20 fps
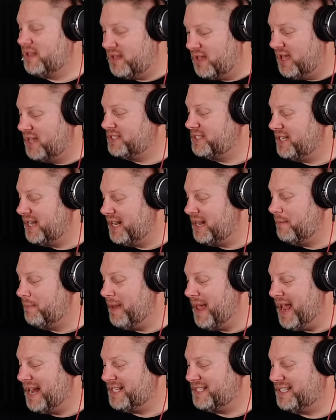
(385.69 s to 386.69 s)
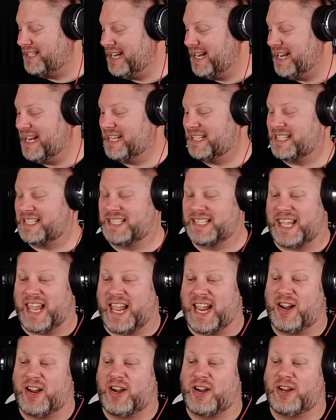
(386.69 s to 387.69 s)
Cousin in the back seat is
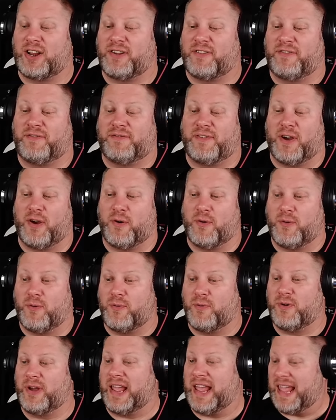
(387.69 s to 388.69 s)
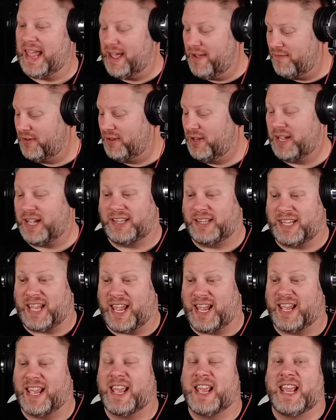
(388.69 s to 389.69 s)
scared forever. Look at
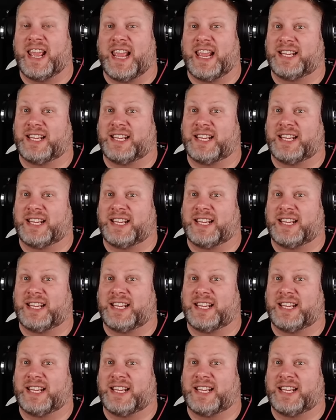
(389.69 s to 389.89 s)
that.